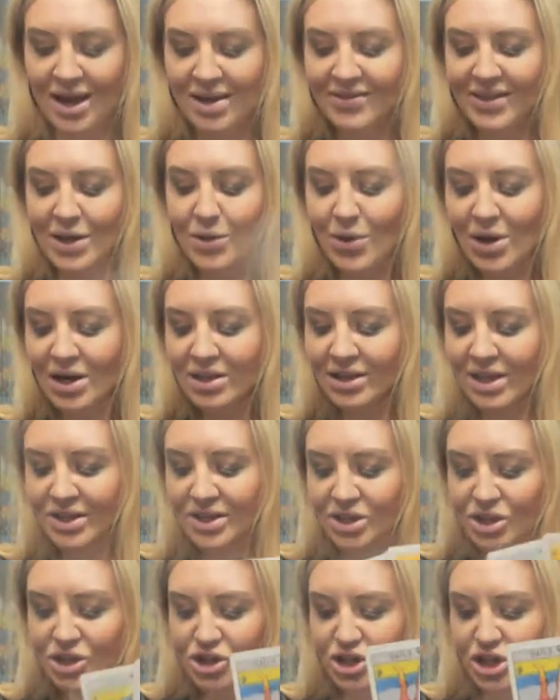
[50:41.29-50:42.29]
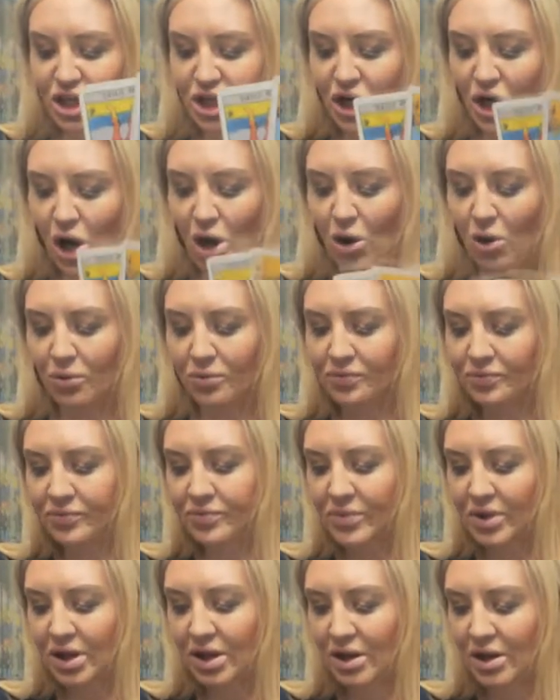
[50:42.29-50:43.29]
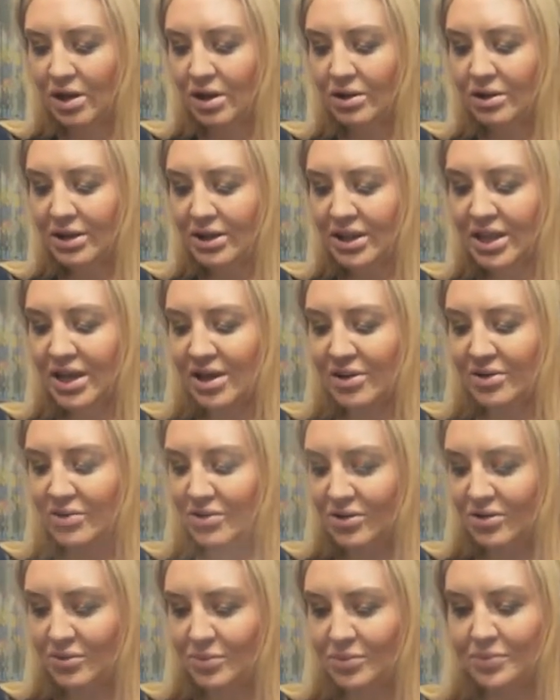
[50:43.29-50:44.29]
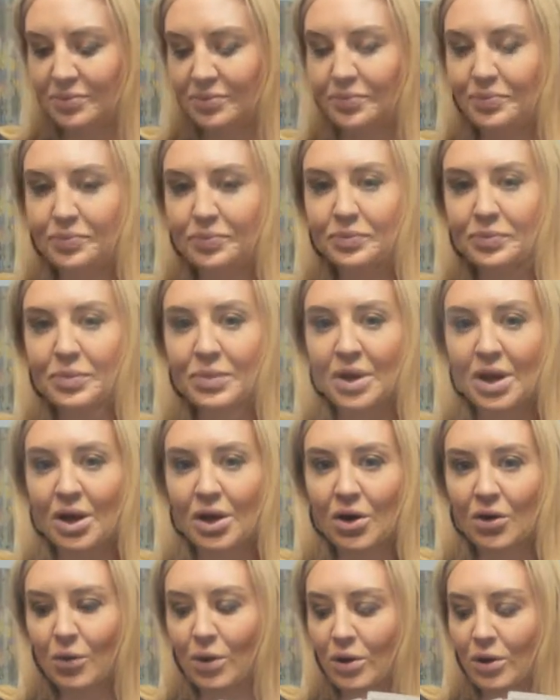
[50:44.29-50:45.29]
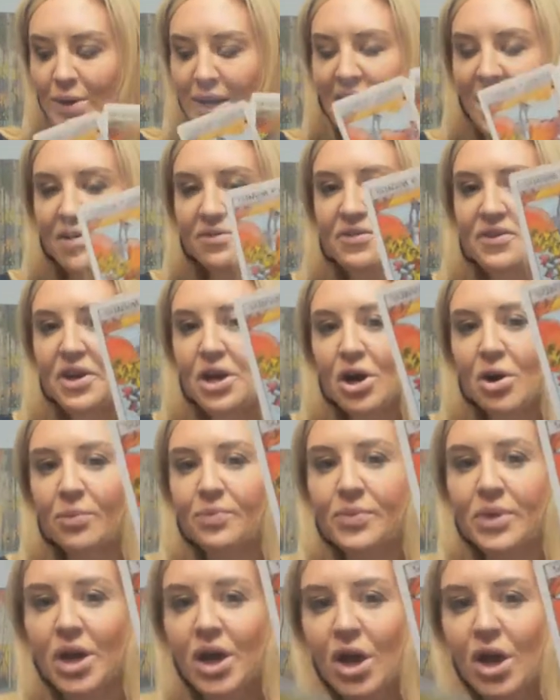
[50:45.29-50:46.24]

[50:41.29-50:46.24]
They want to let this shit go. Look at this. What do we have here?